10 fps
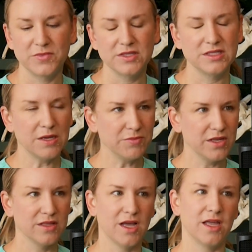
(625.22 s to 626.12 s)

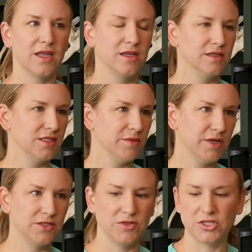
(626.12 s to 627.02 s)
something like
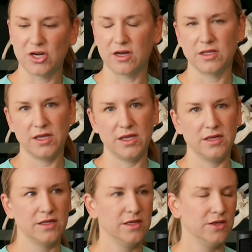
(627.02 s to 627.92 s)
semi-sweet
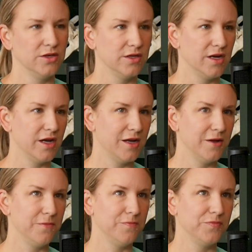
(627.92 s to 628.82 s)
chocolate,
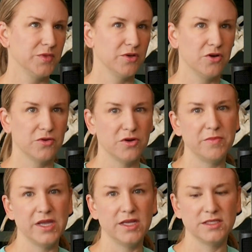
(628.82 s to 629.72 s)
cocoa
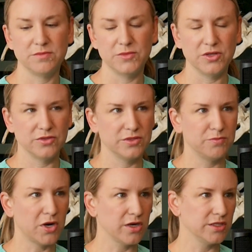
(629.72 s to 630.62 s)
beans, those
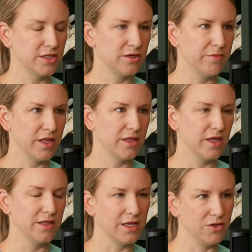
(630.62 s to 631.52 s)
bars that are
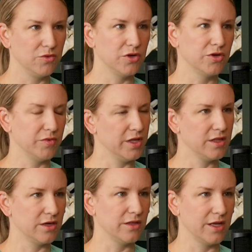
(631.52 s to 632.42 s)
mainly that you cook
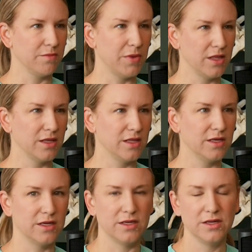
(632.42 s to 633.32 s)
with that are like mainly
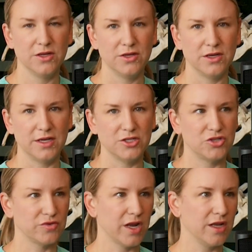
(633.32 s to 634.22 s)
the
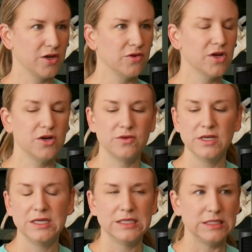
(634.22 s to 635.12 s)
straight cocoa,
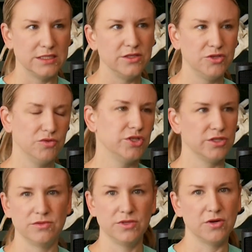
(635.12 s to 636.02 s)
you
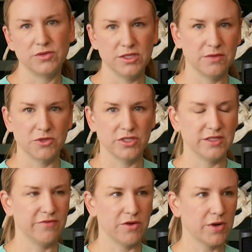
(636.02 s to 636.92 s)
should go to the
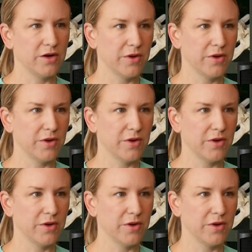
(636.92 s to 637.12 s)
emergency vet right